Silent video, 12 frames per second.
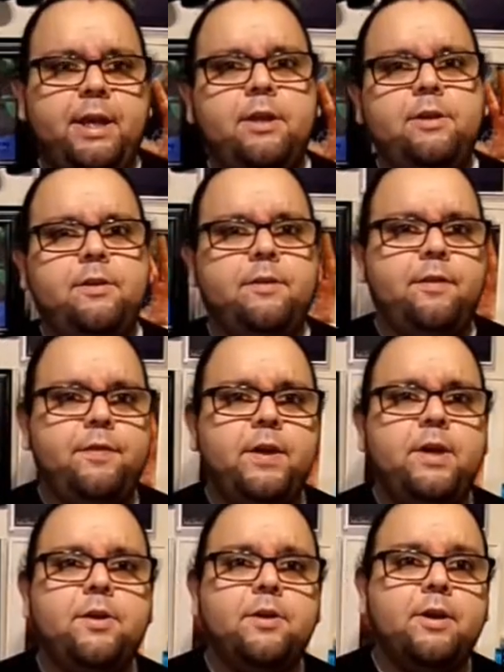into the
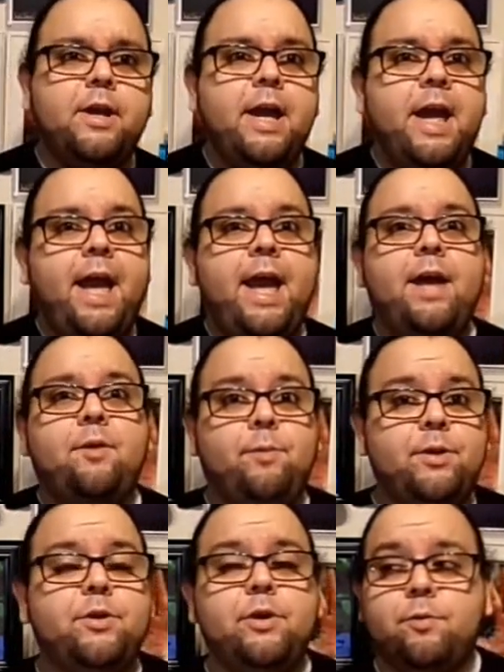theater, and with good